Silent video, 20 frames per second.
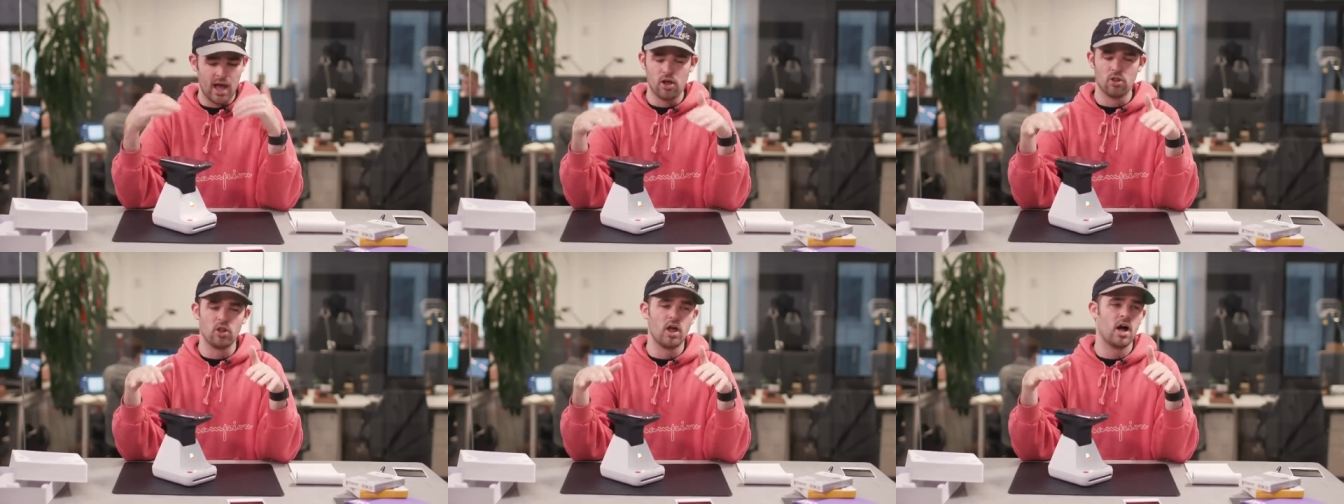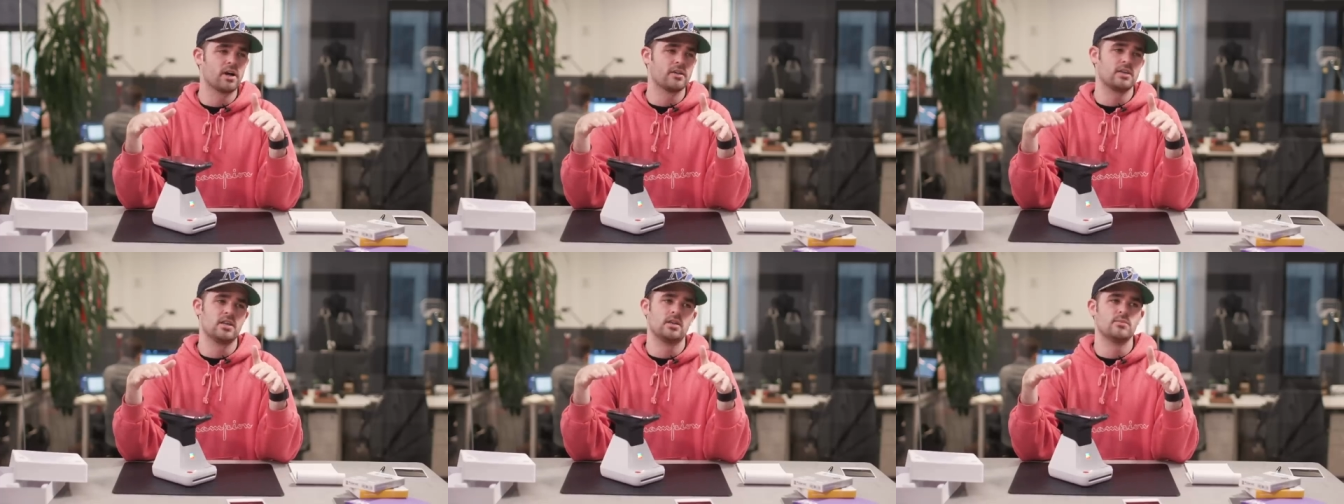how
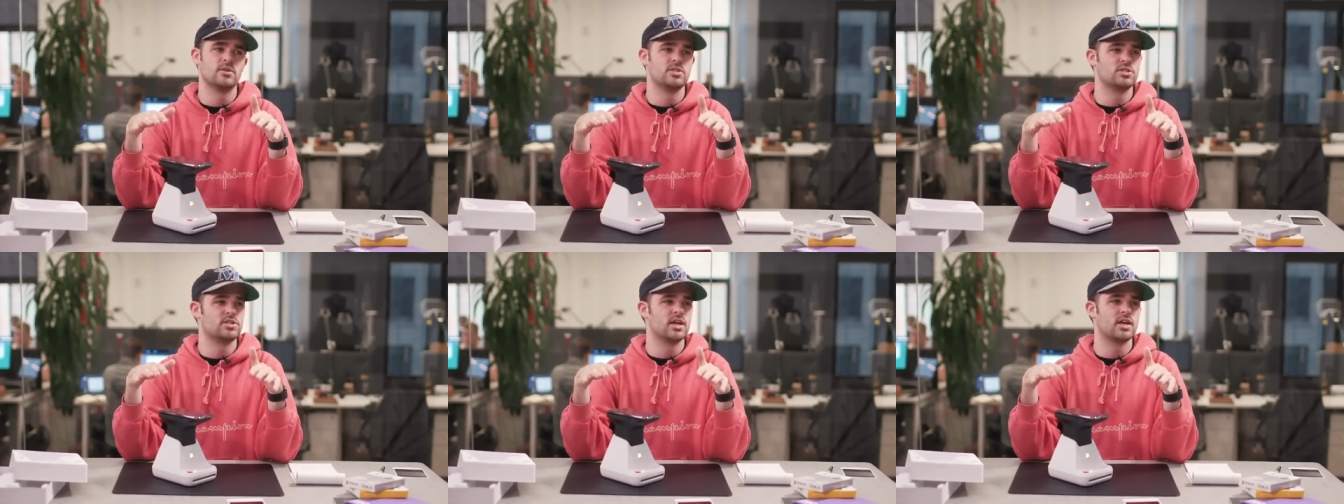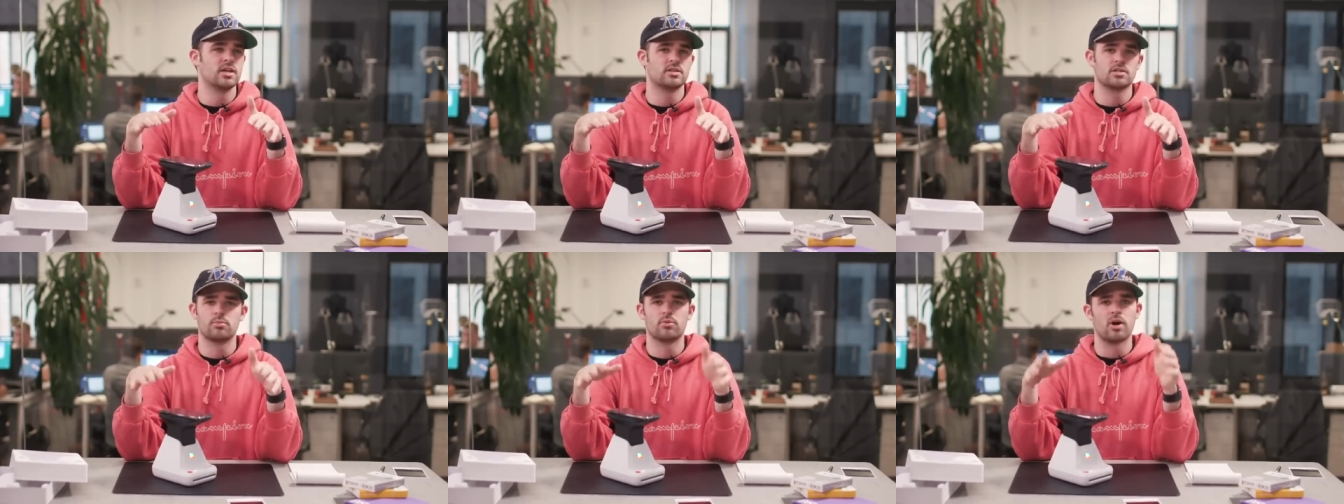long the image
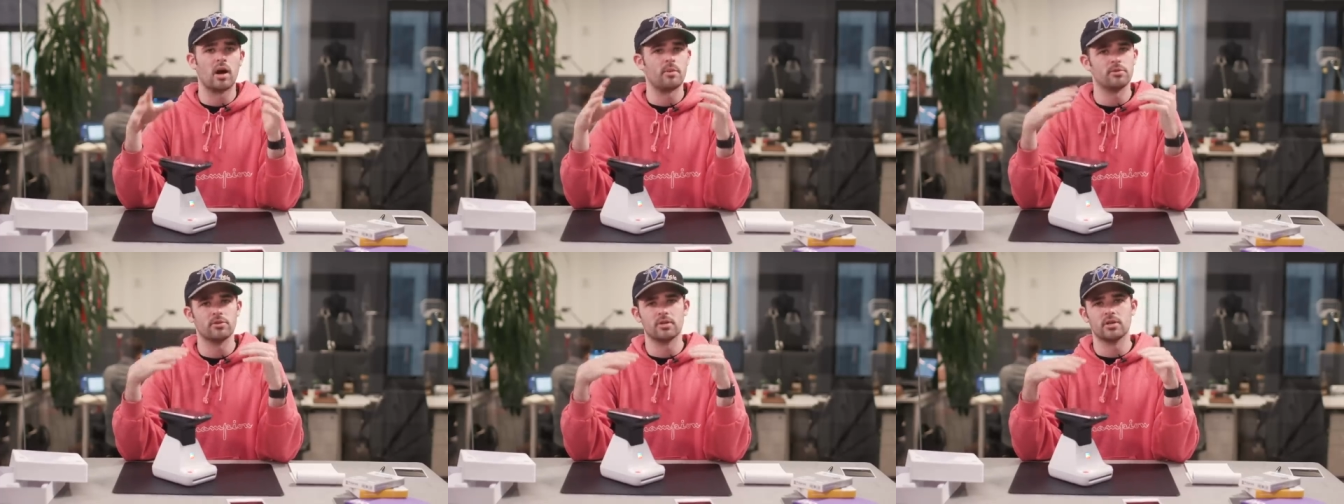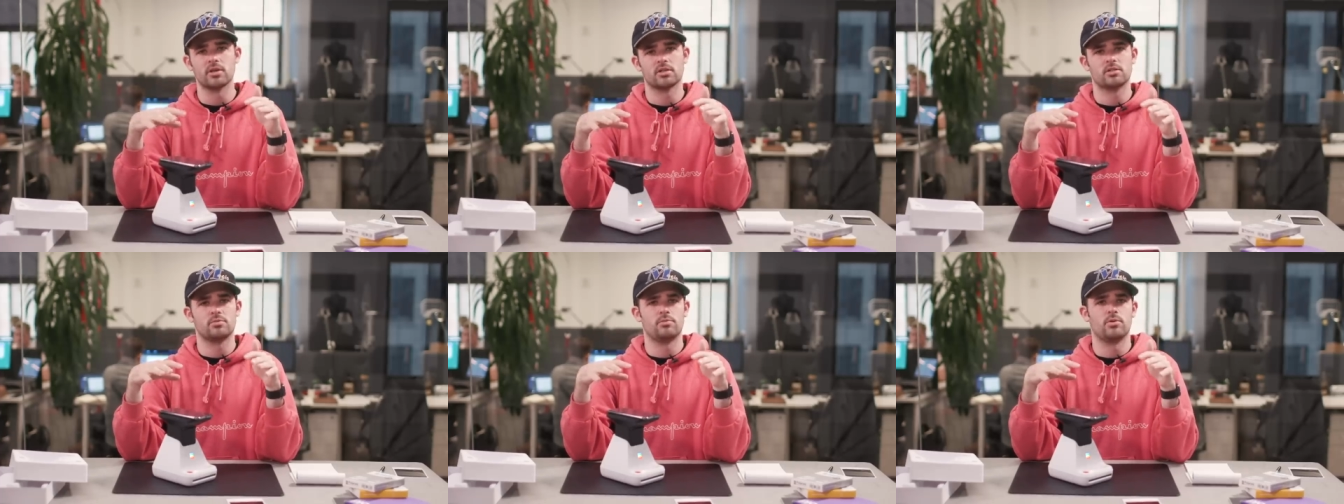takes to
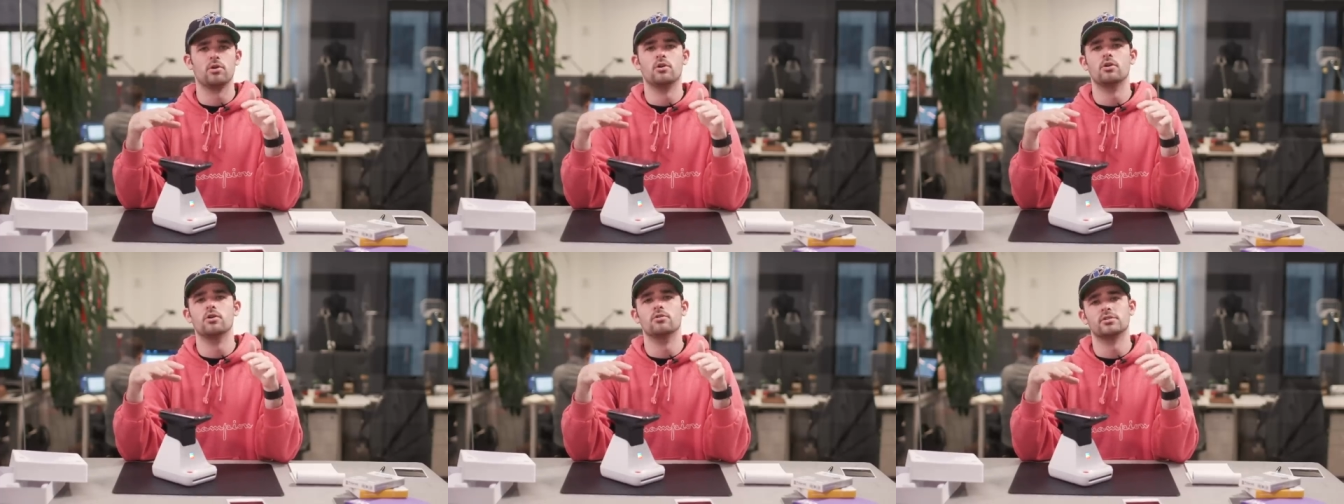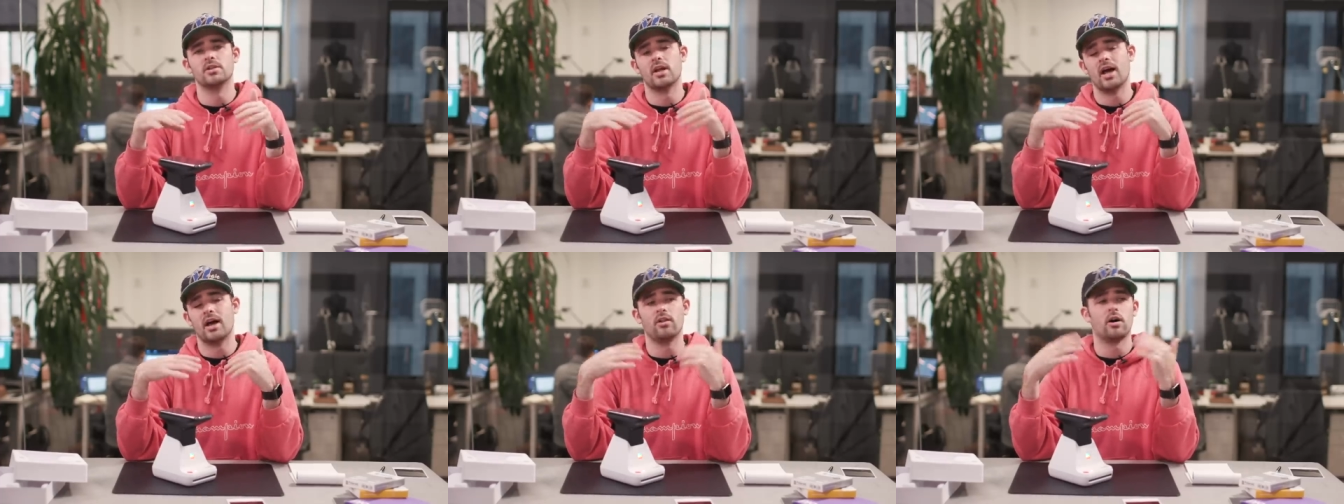properly
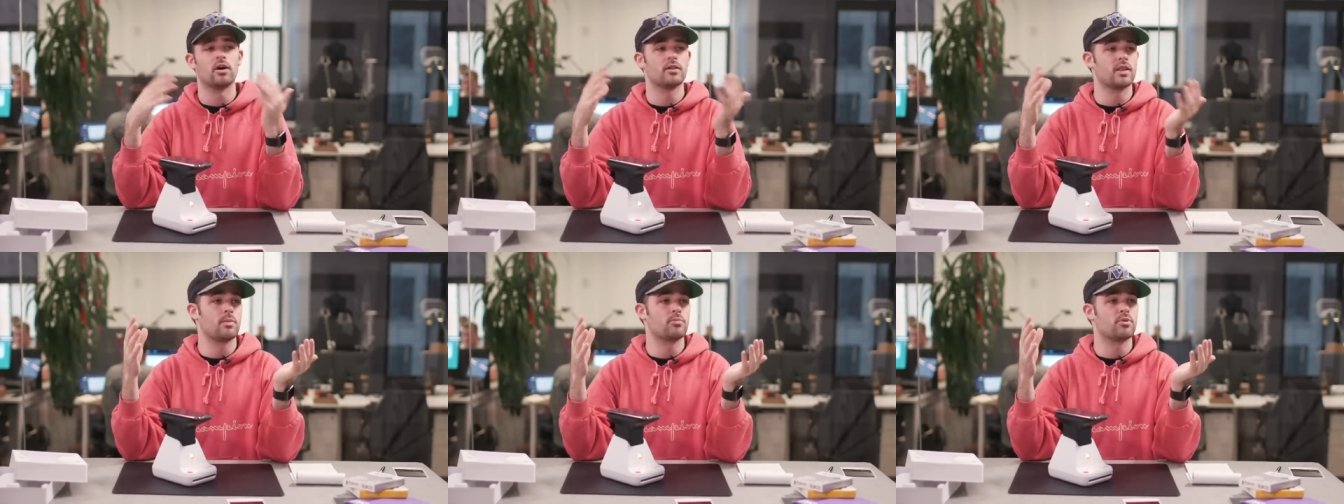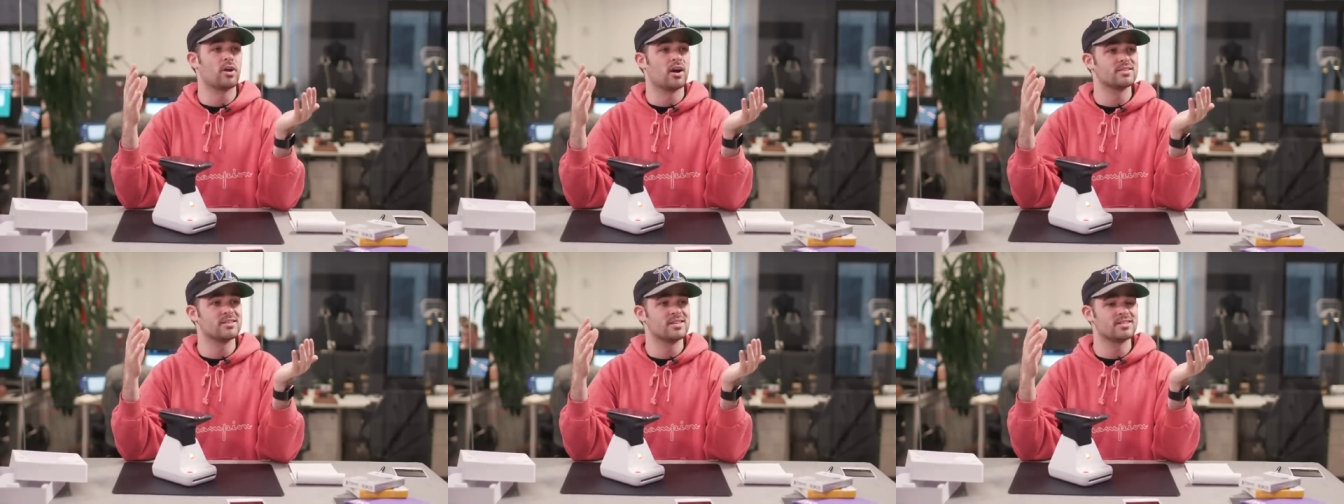expose and how long
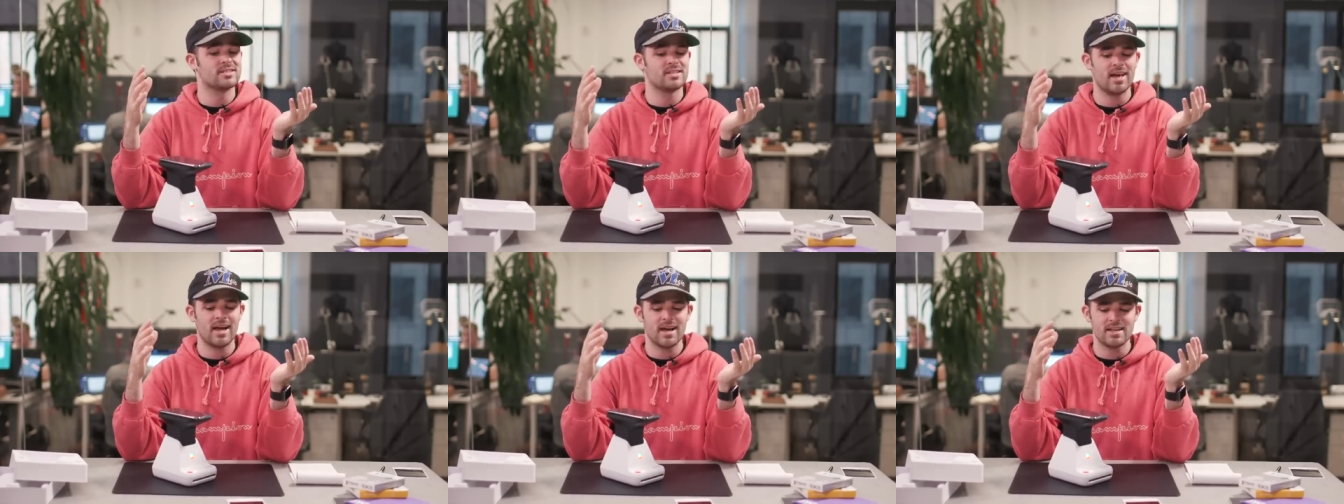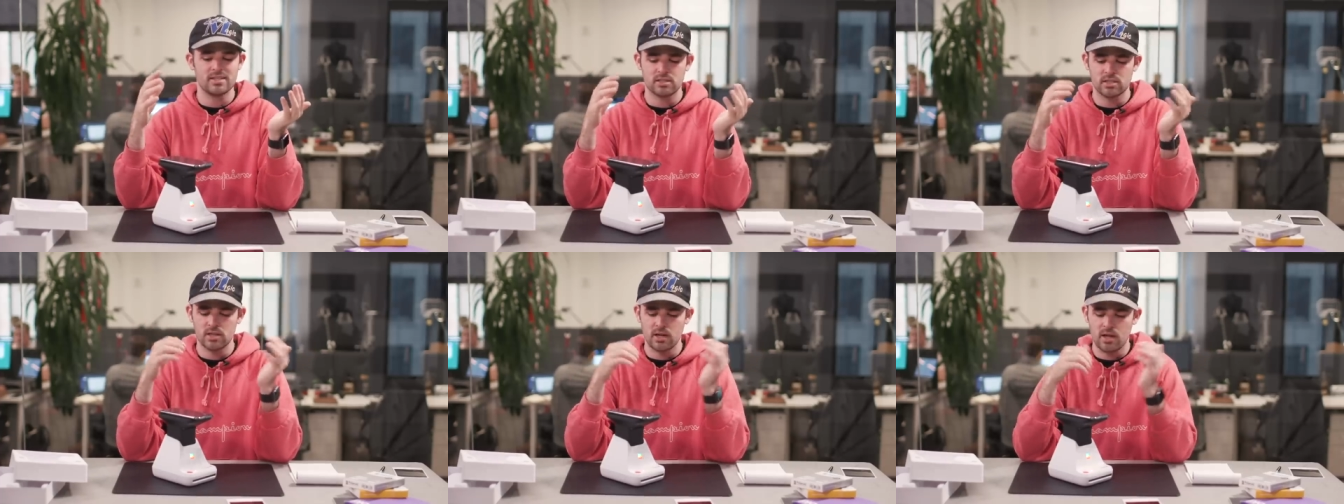that process
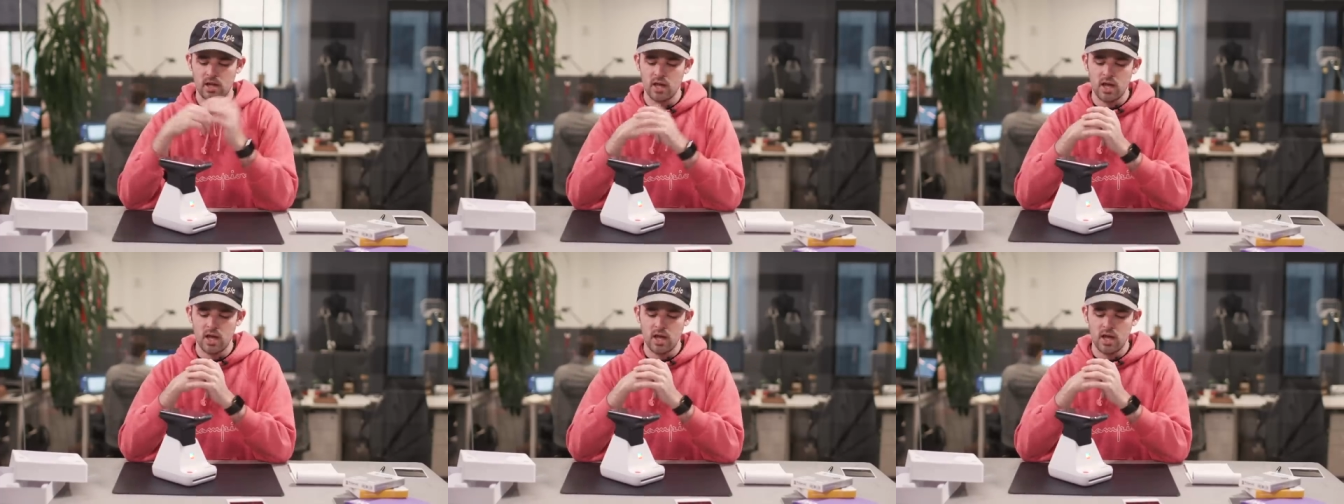lasts.